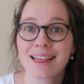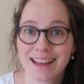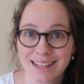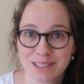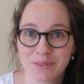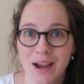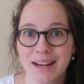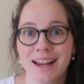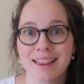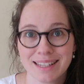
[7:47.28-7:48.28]
that's
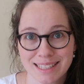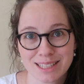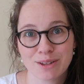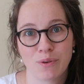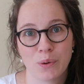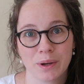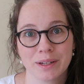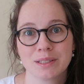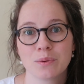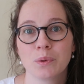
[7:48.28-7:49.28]
fine. This is the
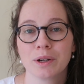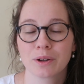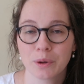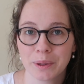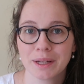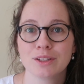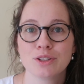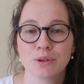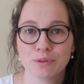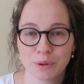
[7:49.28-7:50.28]
focus. We're going
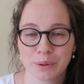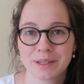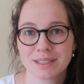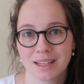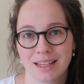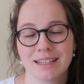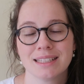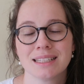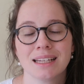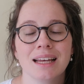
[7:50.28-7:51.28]
to focus on
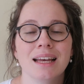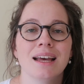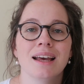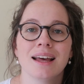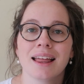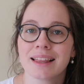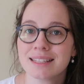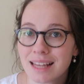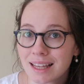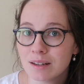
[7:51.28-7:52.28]
this.
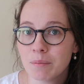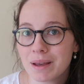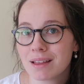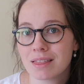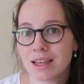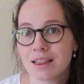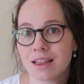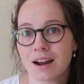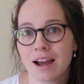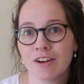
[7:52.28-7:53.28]
The second big thing
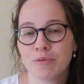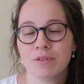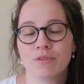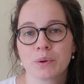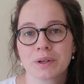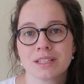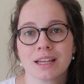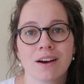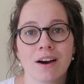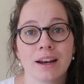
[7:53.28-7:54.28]
that I have been
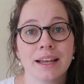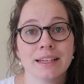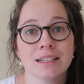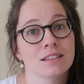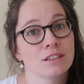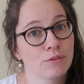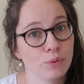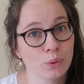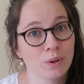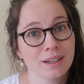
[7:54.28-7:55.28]
focusing on is
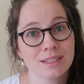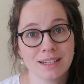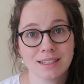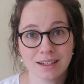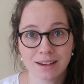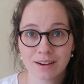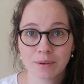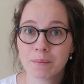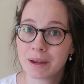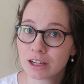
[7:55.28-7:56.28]
food, as I said.
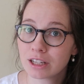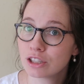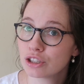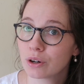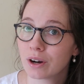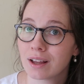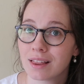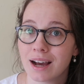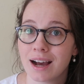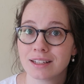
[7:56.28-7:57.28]
Making sure
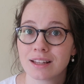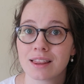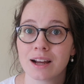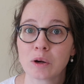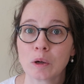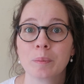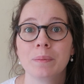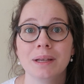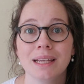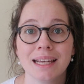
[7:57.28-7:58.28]
that there will
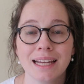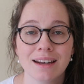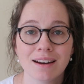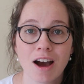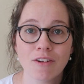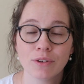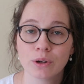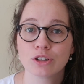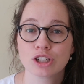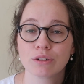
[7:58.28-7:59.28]
be enough
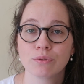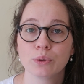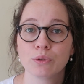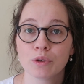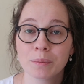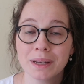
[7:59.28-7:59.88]
nourishing food for